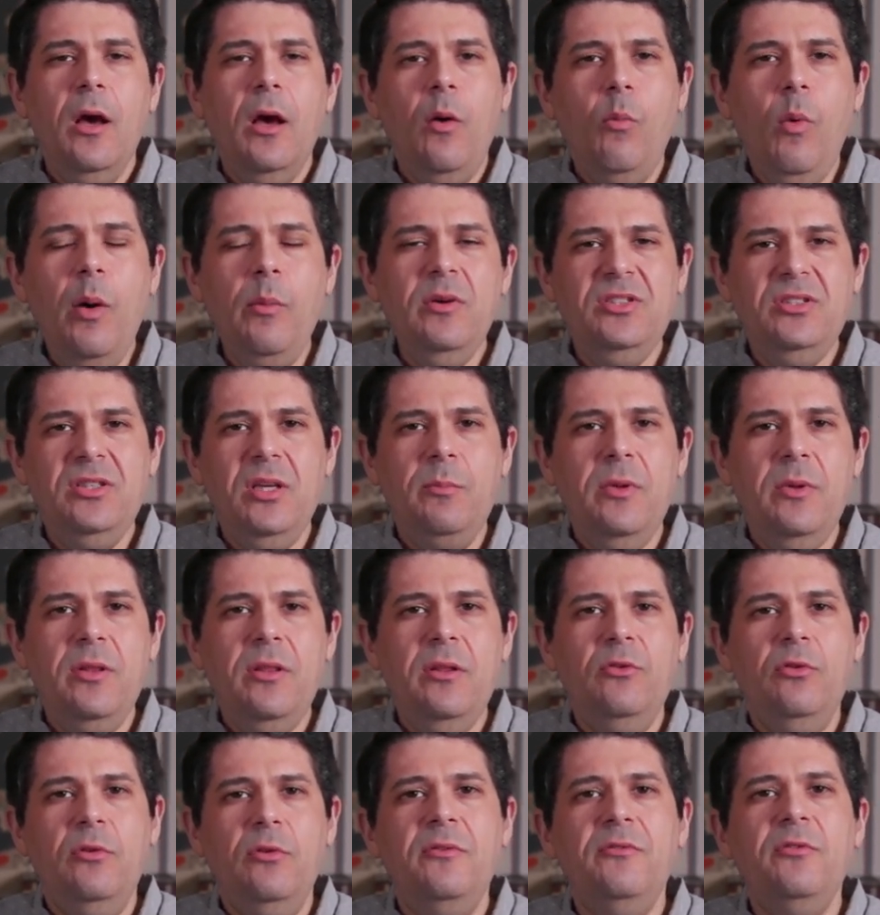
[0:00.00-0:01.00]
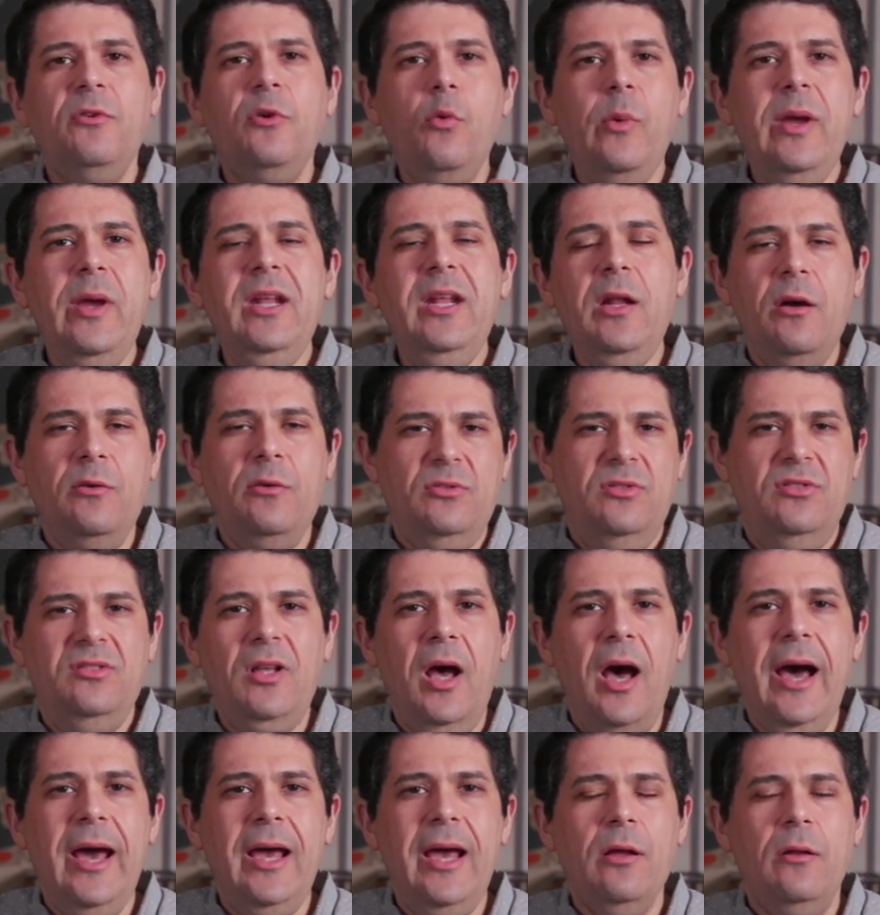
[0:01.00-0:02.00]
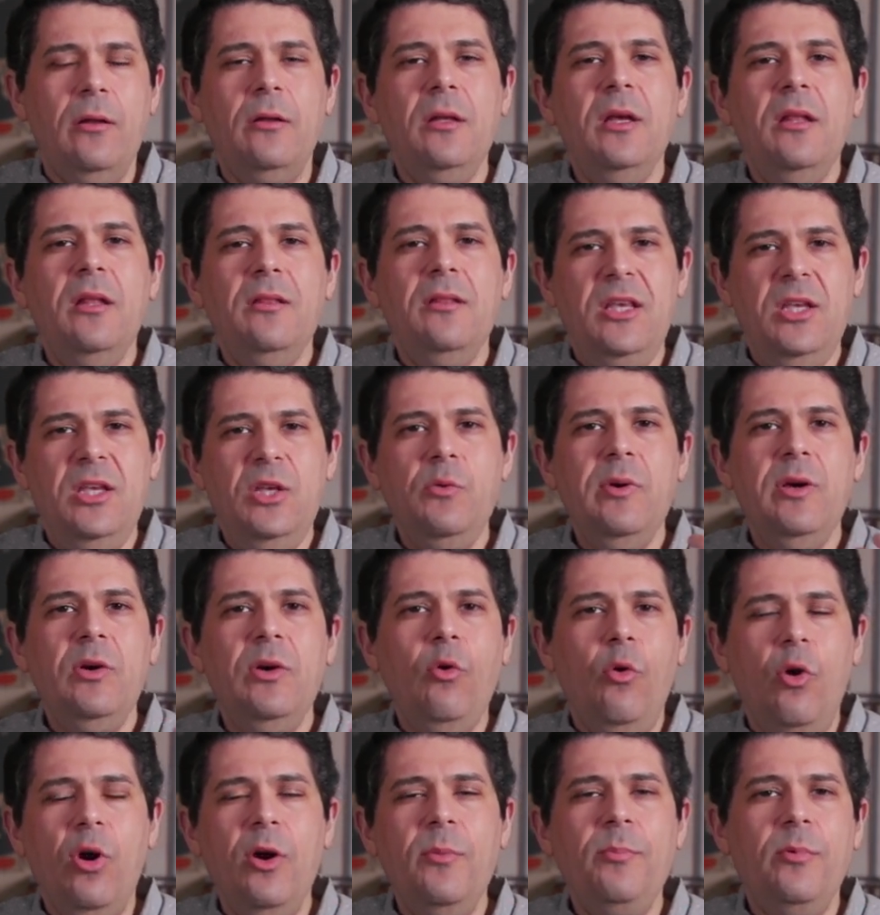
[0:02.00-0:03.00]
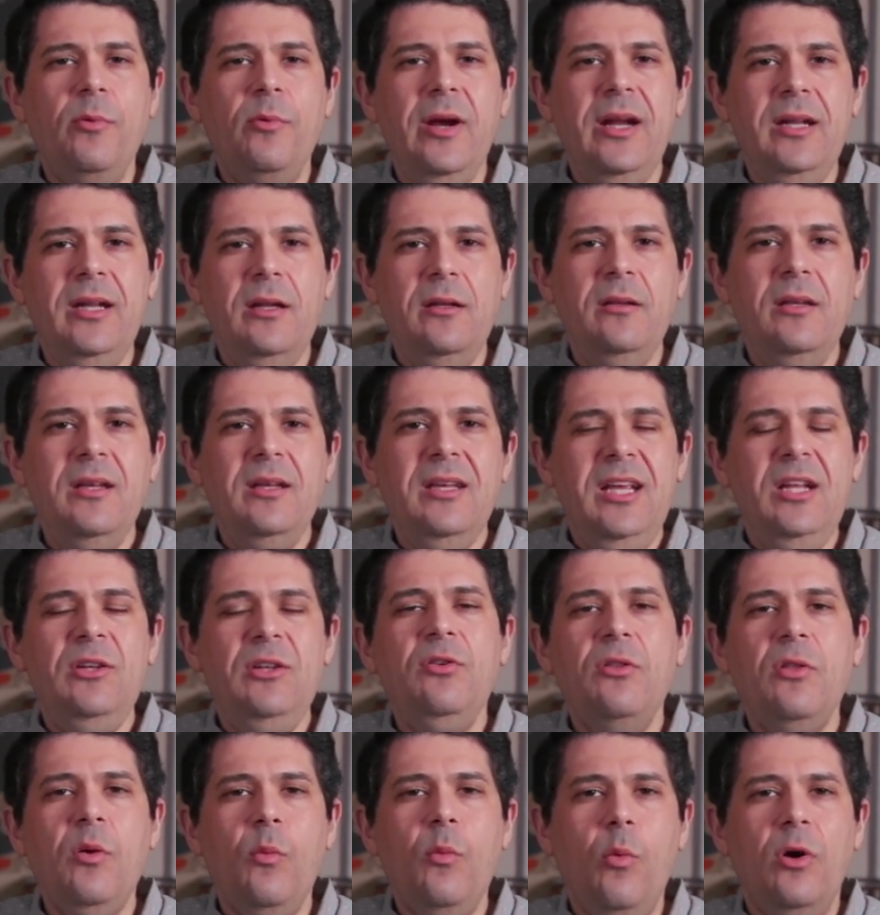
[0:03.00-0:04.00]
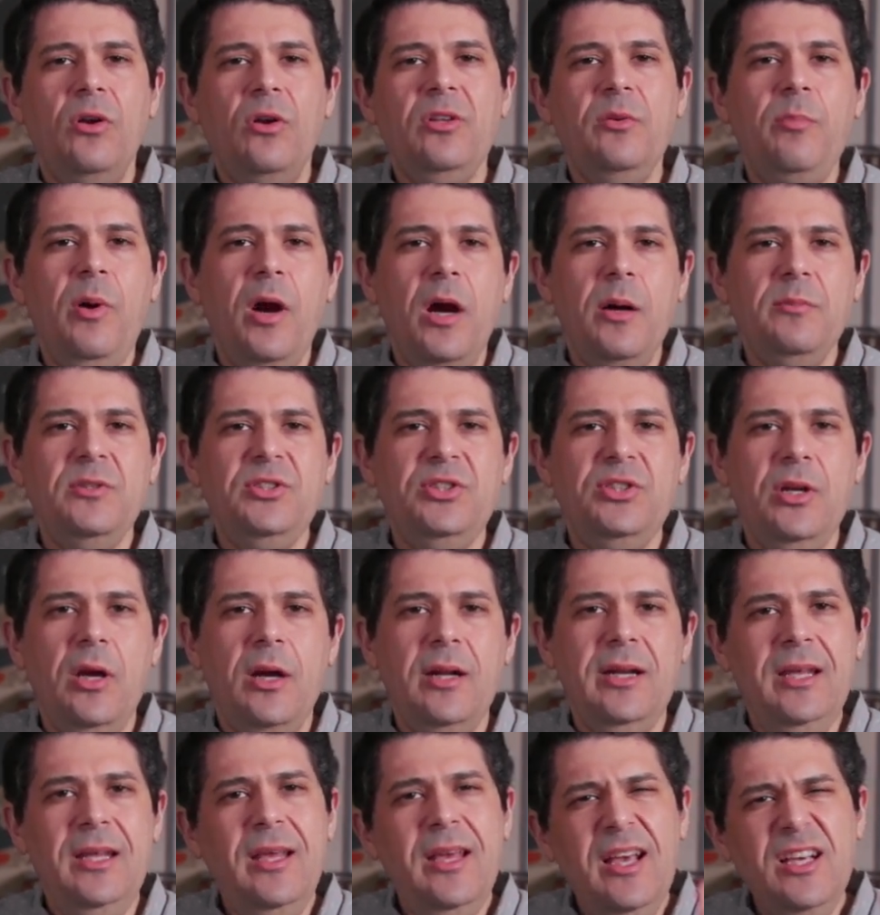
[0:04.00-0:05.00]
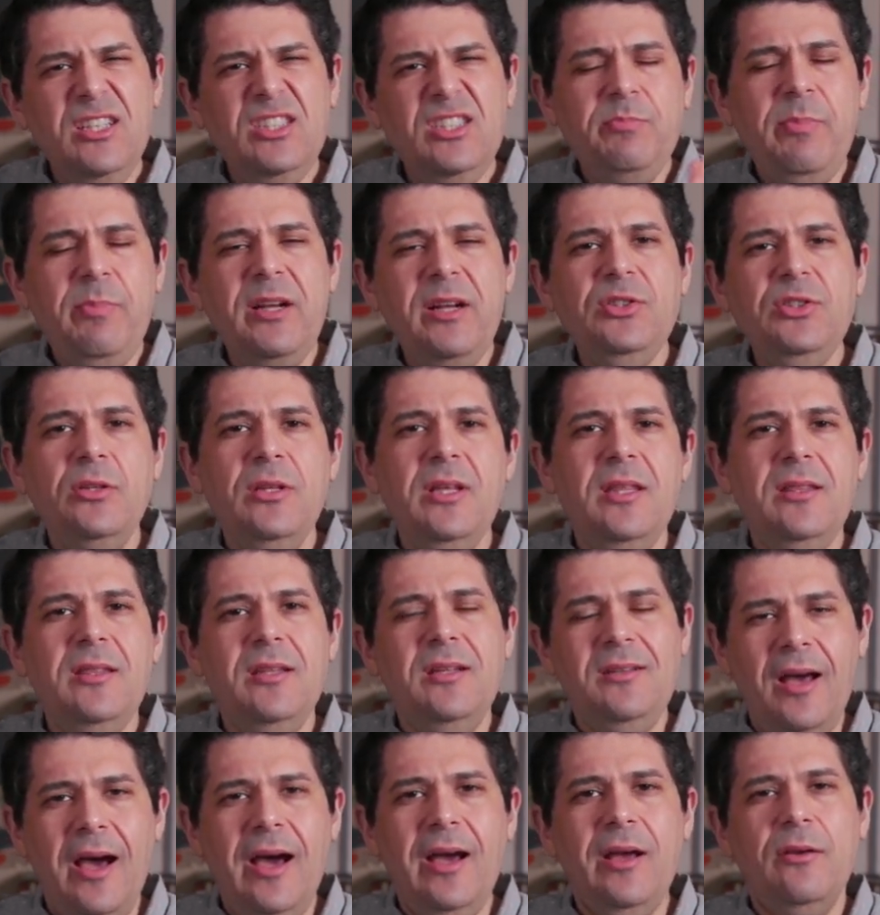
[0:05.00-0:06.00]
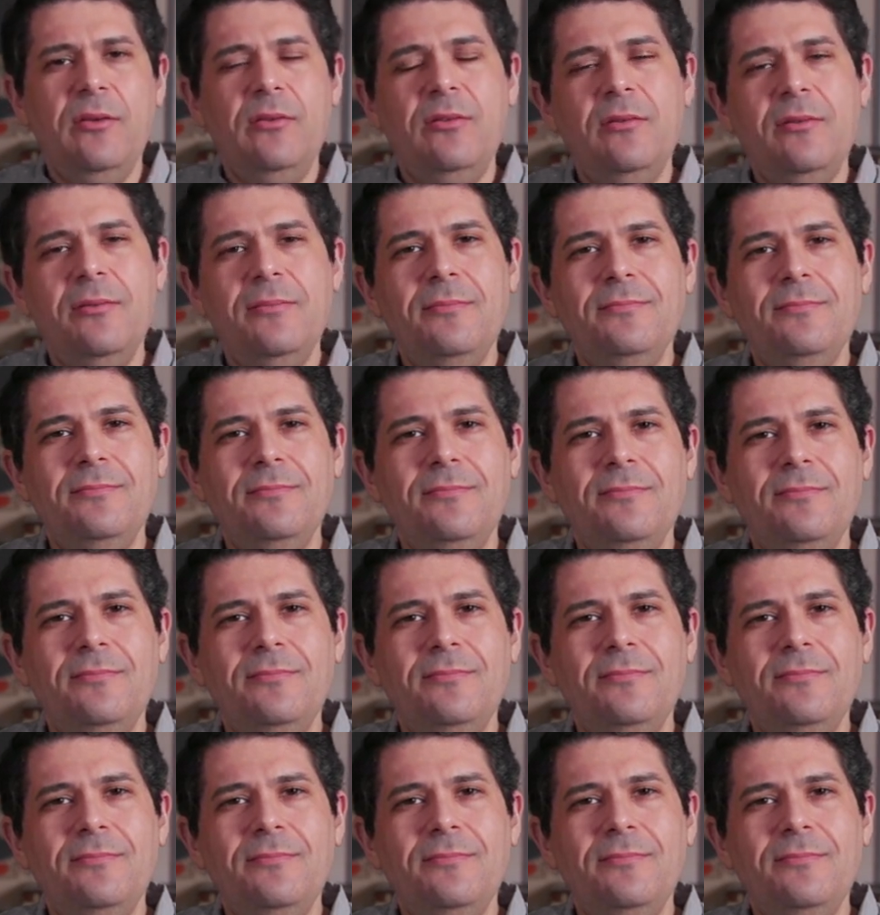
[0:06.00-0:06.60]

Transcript: What was some of the sort of Guido style that you incorporated into the world of Parmigiani, especially in the dials?